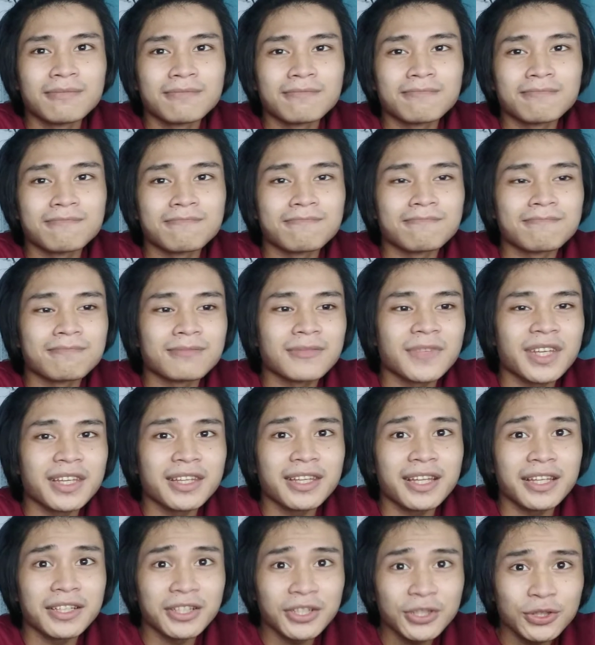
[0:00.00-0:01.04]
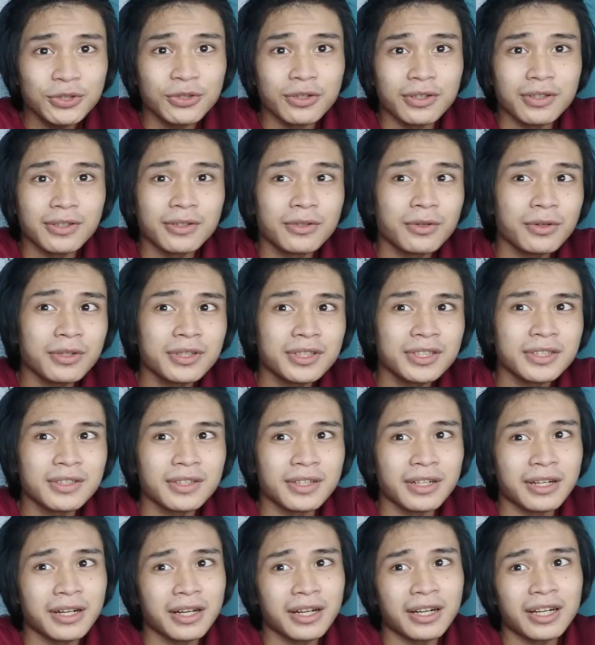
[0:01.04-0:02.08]
In addition, there is
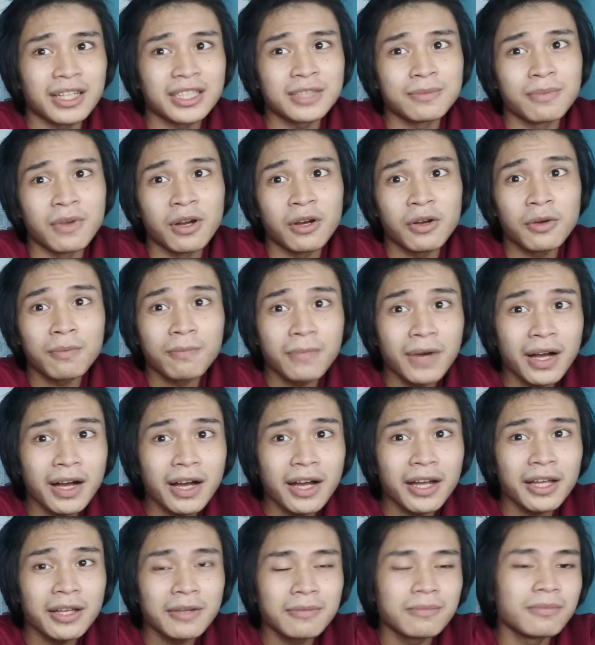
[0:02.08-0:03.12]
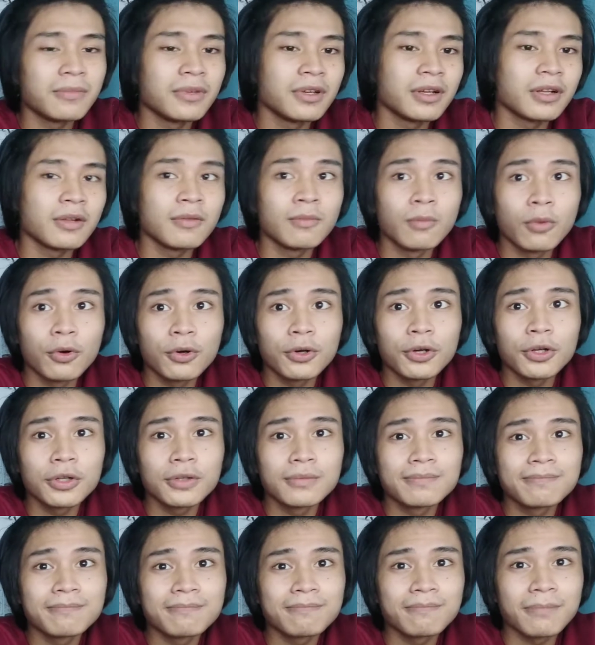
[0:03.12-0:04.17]
Raspberry Pi, Beagleboard,
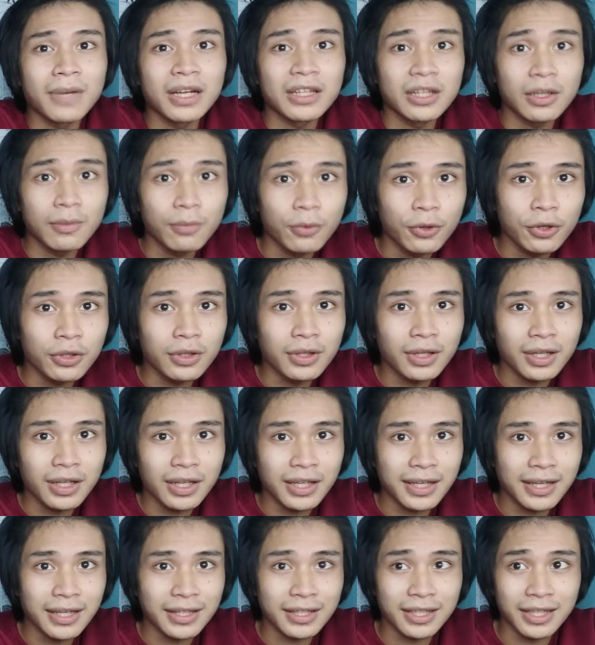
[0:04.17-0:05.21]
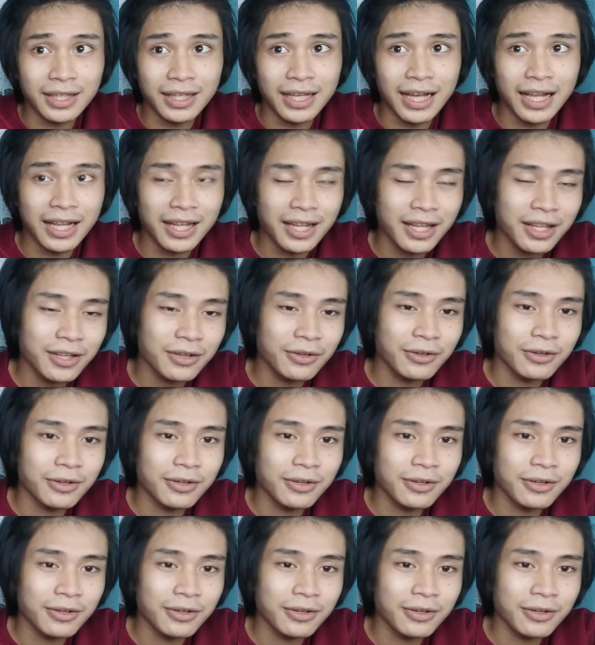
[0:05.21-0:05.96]
Pandaboard, Intel Galileo,